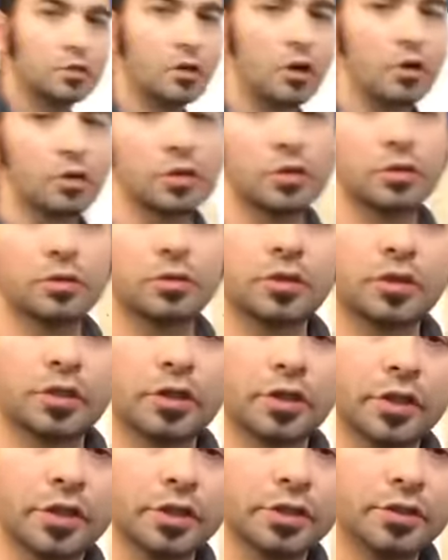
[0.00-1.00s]
also
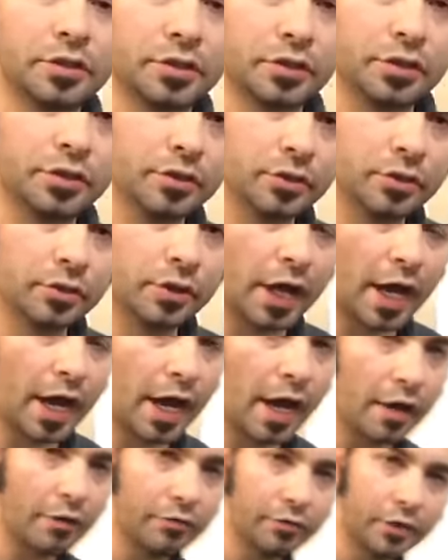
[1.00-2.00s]
good to
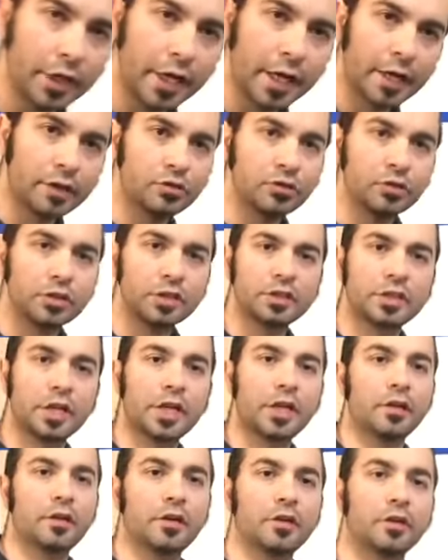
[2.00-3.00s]
have an extra
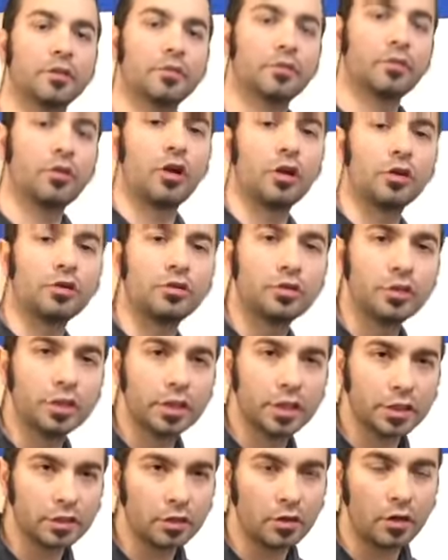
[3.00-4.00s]
set of
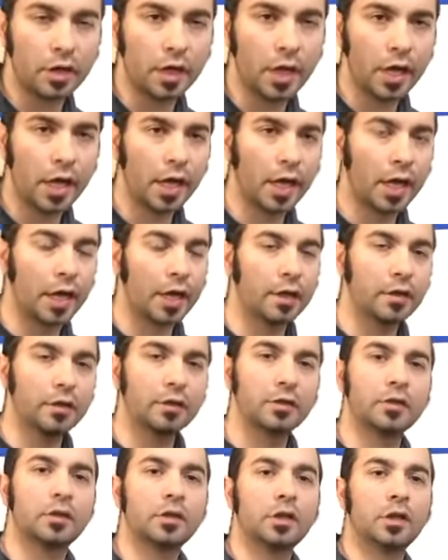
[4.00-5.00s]
cartridges on hand
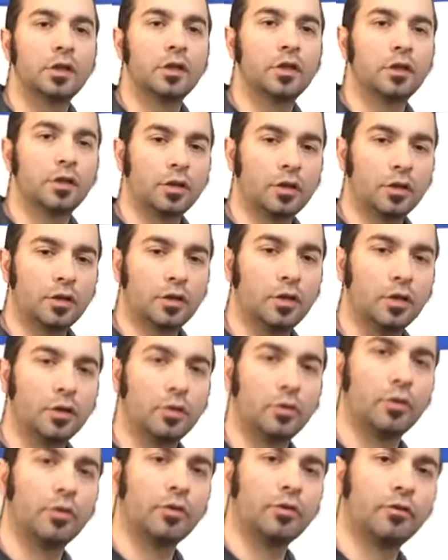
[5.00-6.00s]

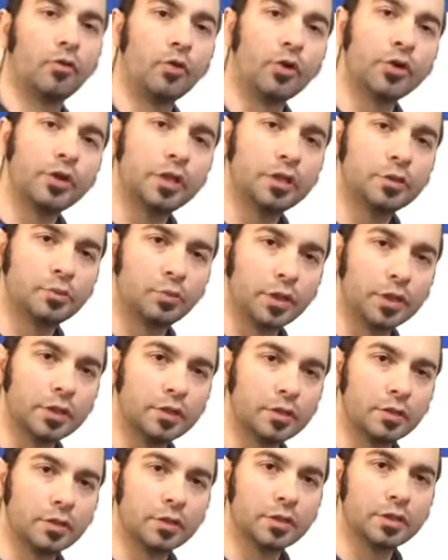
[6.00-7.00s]
for these
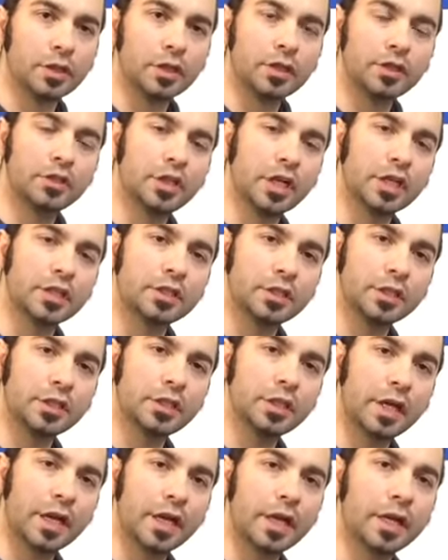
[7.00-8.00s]
printers, just
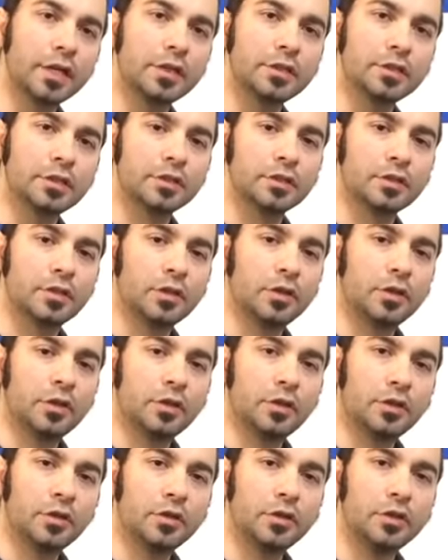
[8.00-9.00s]
in case
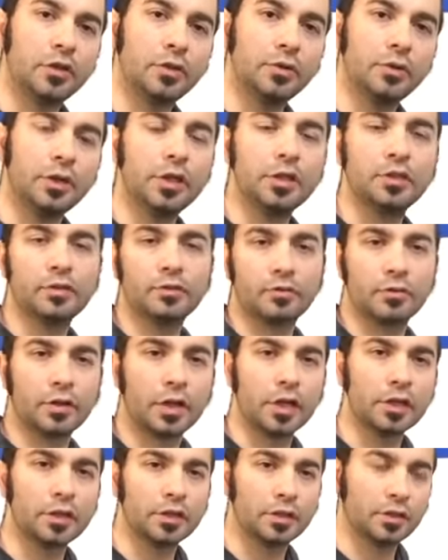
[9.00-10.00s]
you need to
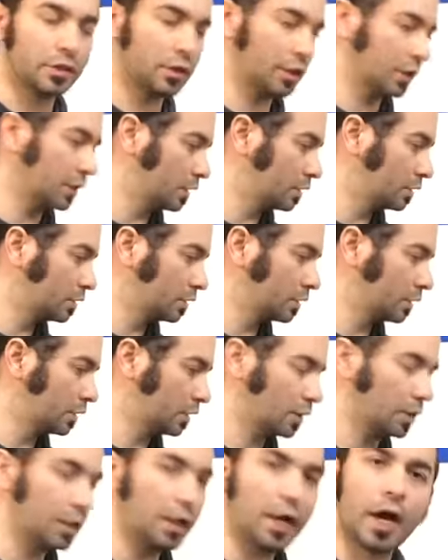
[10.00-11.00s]
flush
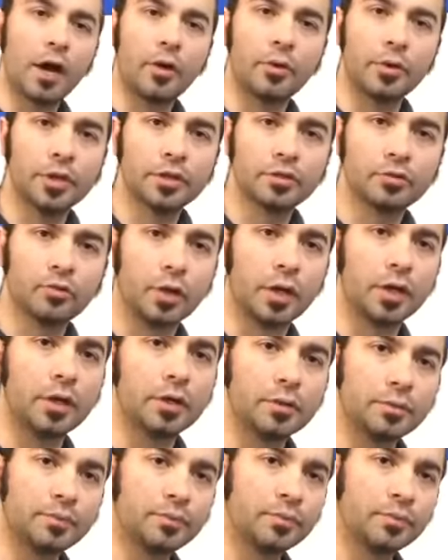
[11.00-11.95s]
out as well.